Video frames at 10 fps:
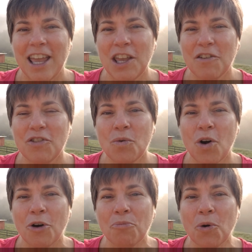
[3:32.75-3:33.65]
If you
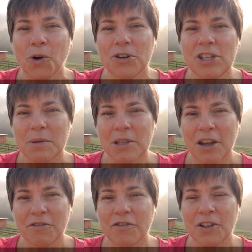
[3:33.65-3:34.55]
want more tips
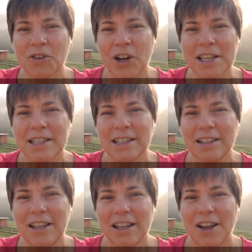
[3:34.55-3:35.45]
on
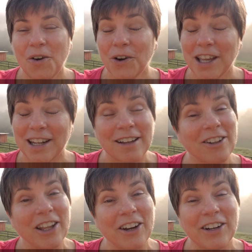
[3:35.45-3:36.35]
fundraising or
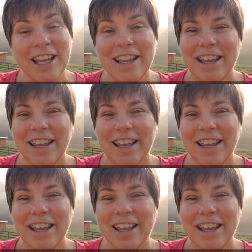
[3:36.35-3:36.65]
getting clarity,